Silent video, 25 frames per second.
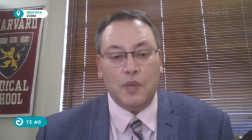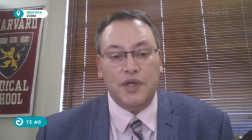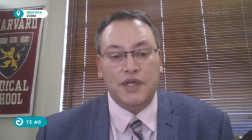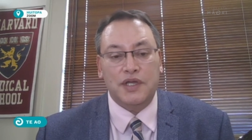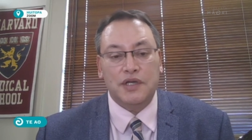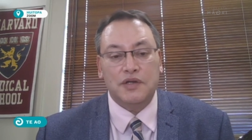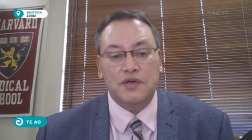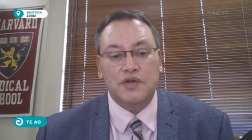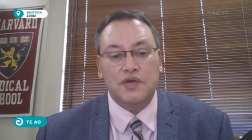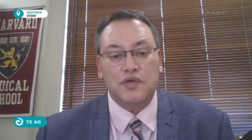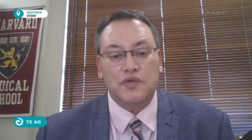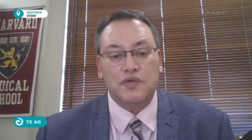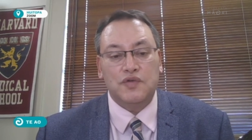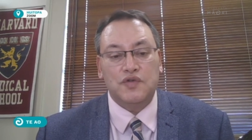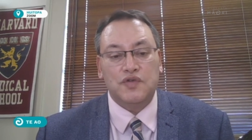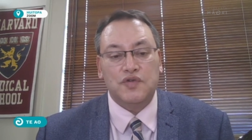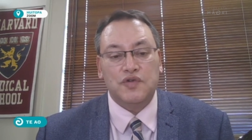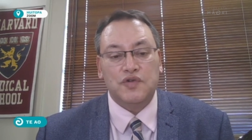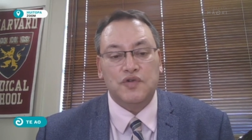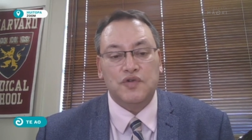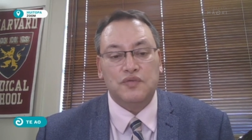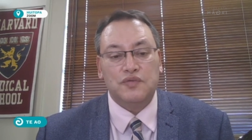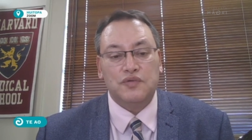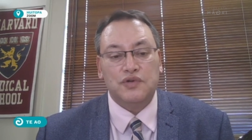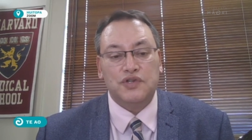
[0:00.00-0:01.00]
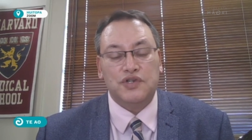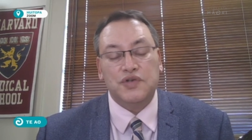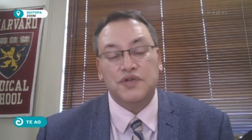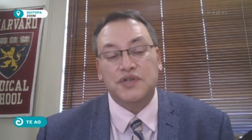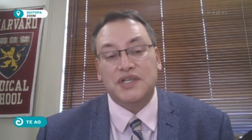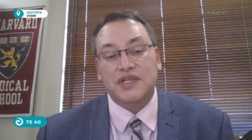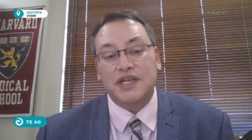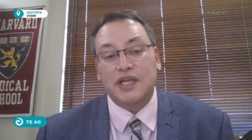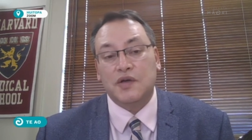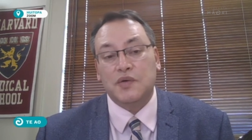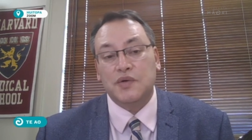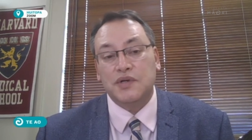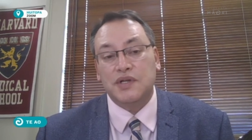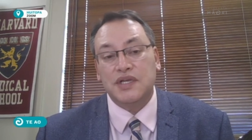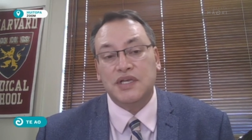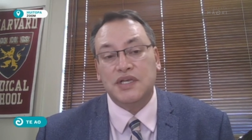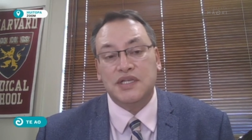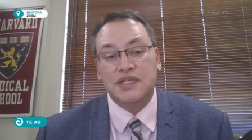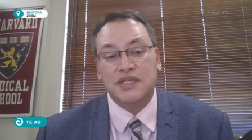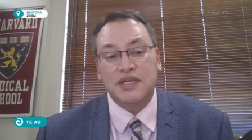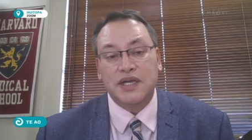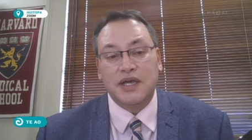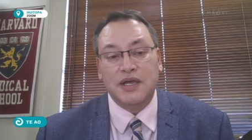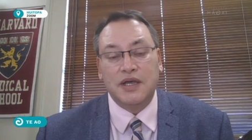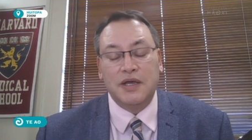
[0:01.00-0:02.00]
that we can do to reduce
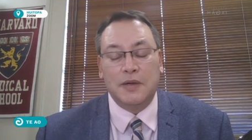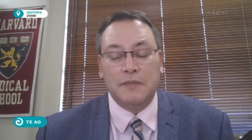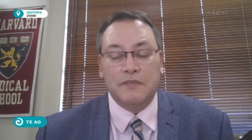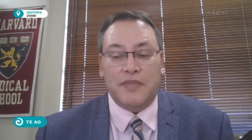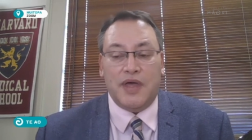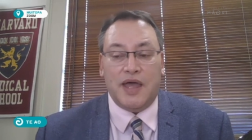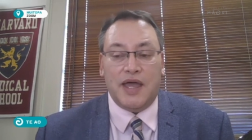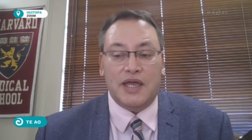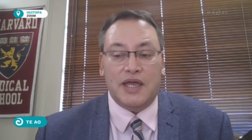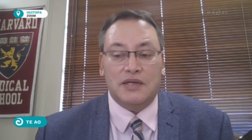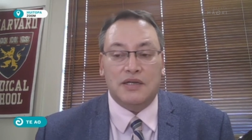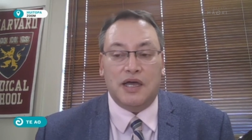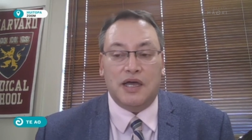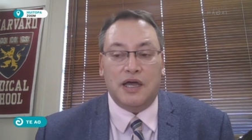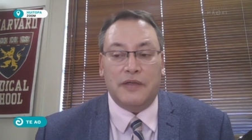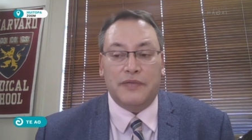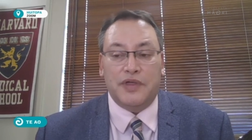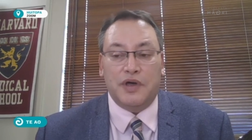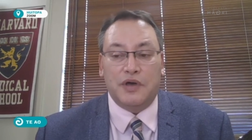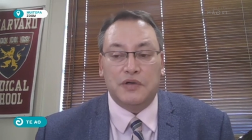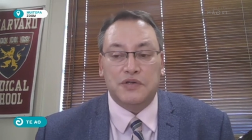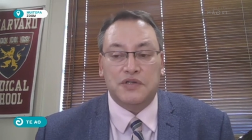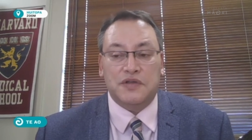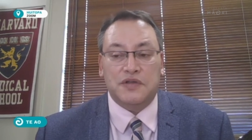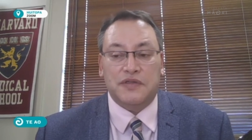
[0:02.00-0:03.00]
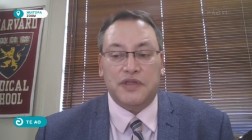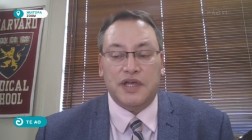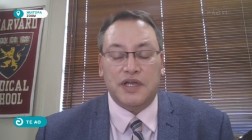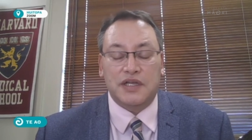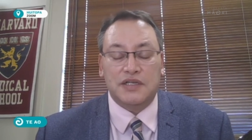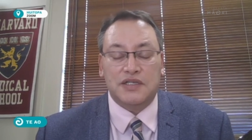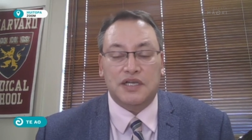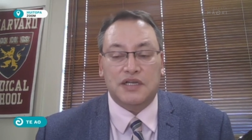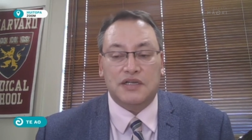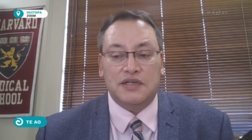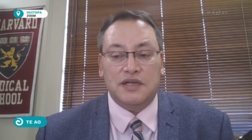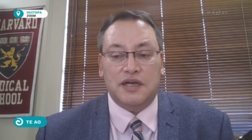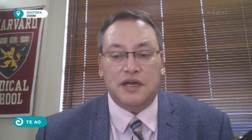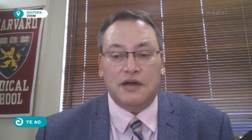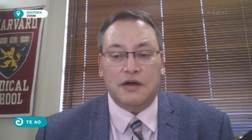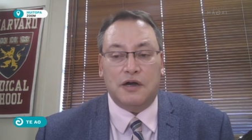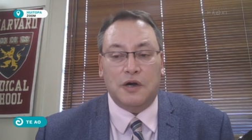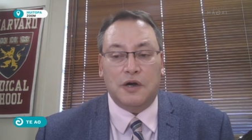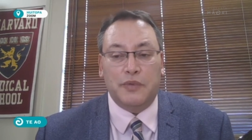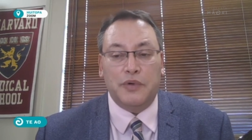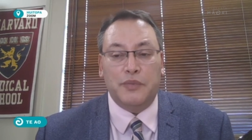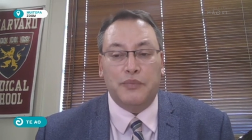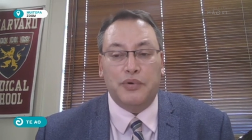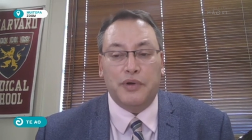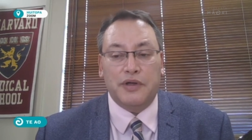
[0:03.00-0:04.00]
inequities. And uh, those are things that uh,
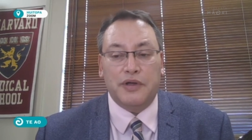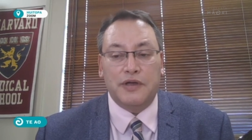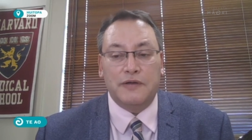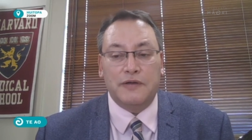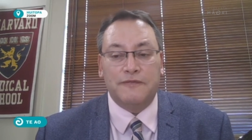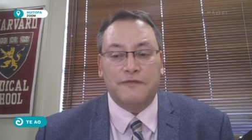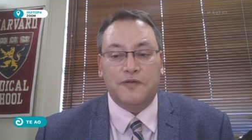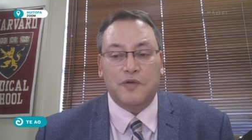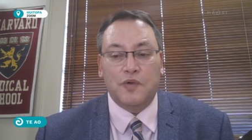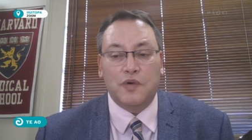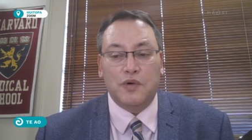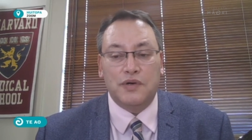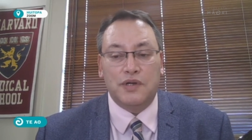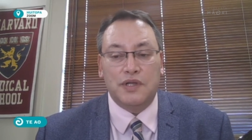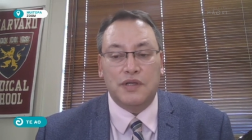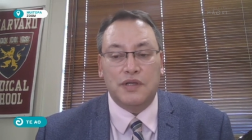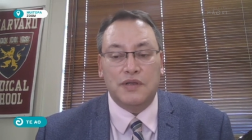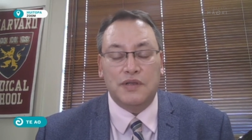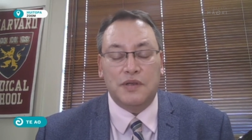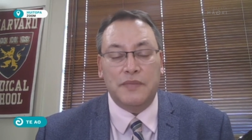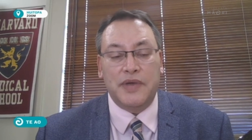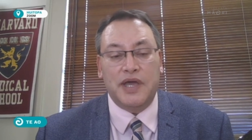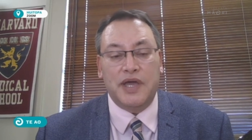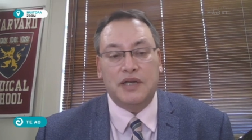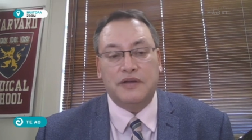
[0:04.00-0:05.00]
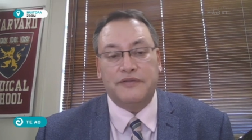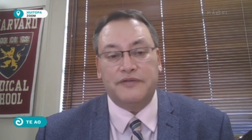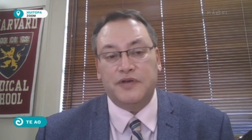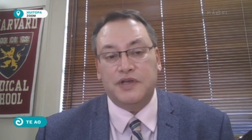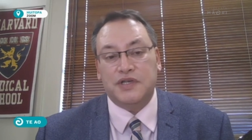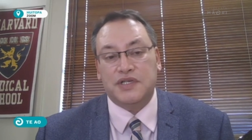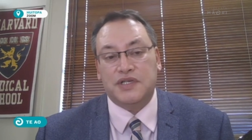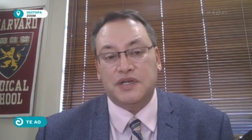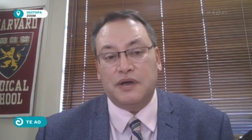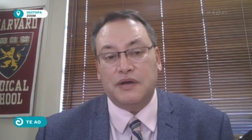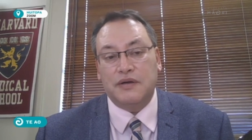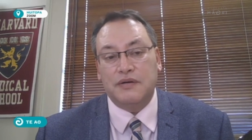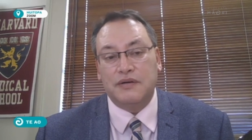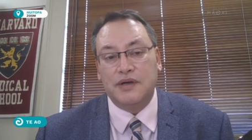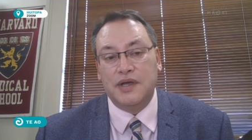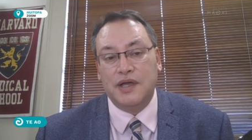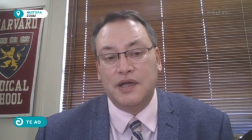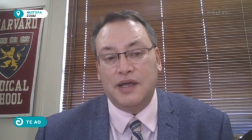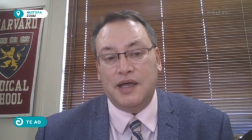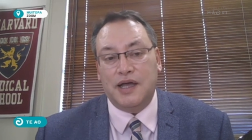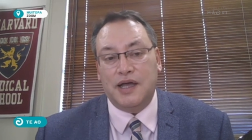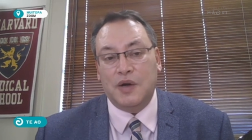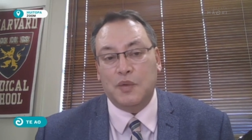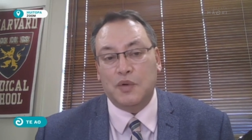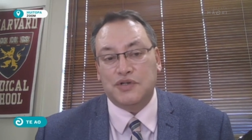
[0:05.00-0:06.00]
I'll be bringing forward in the manifesto,
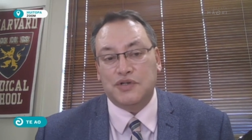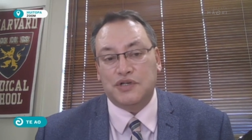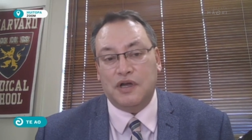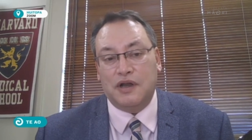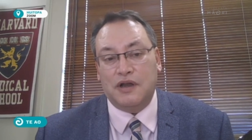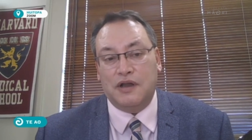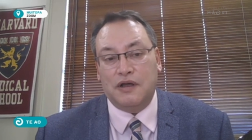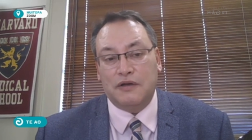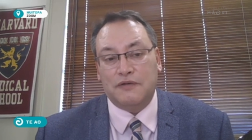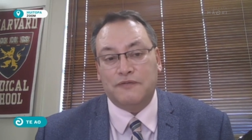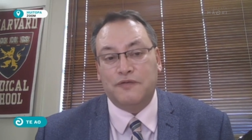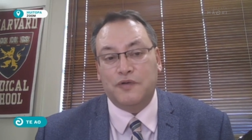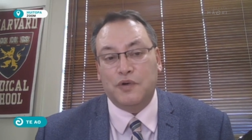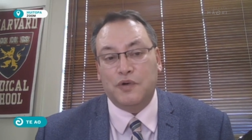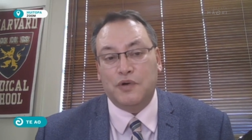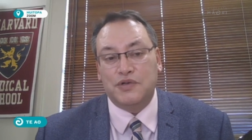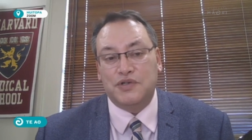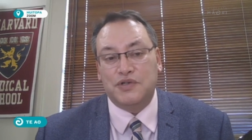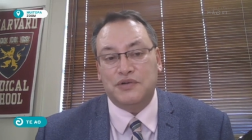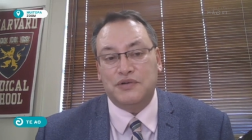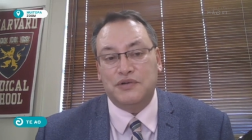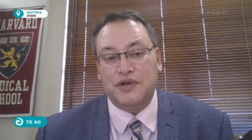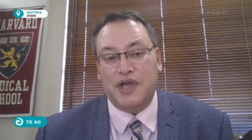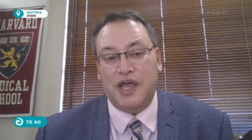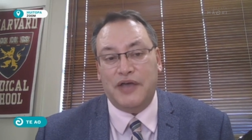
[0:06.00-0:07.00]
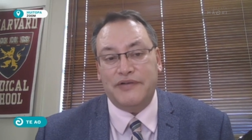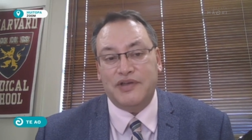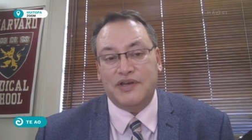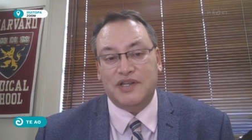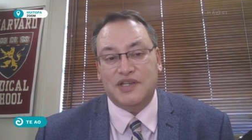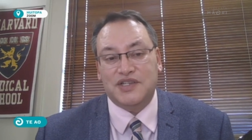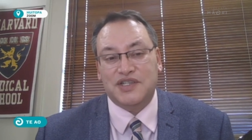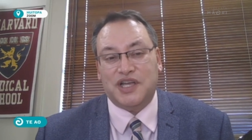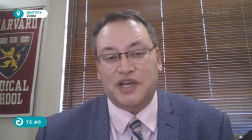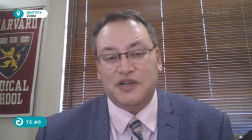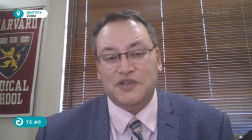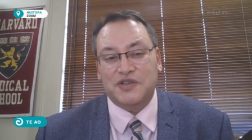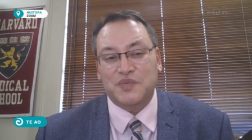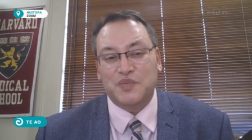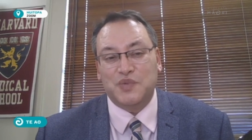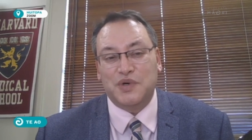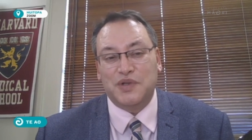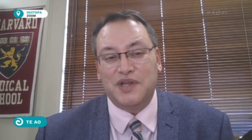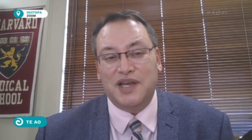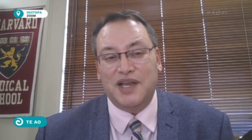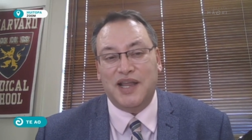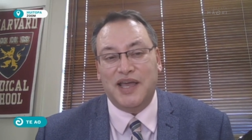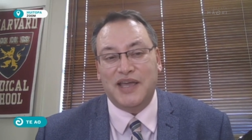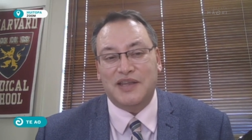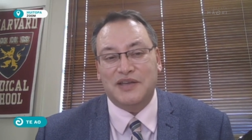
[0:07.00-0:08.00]
uh, which I look forward to having discussion
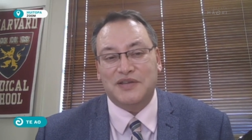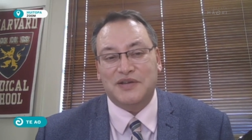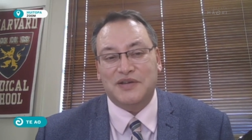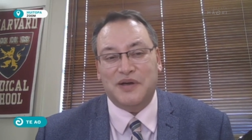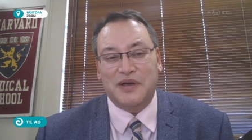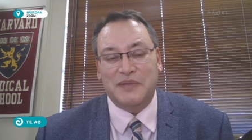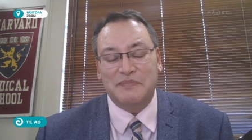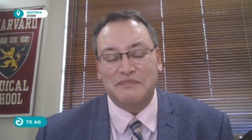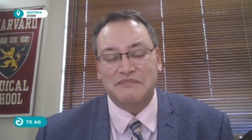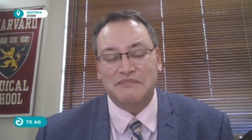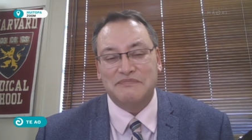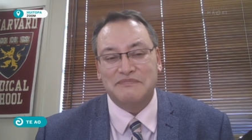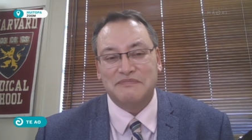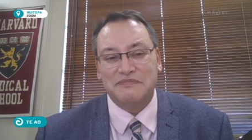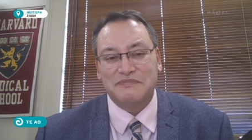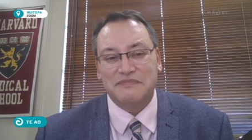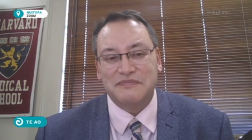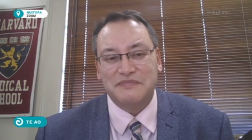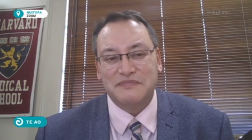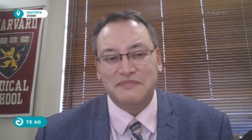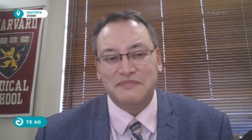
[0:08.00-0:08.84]
with at a later time.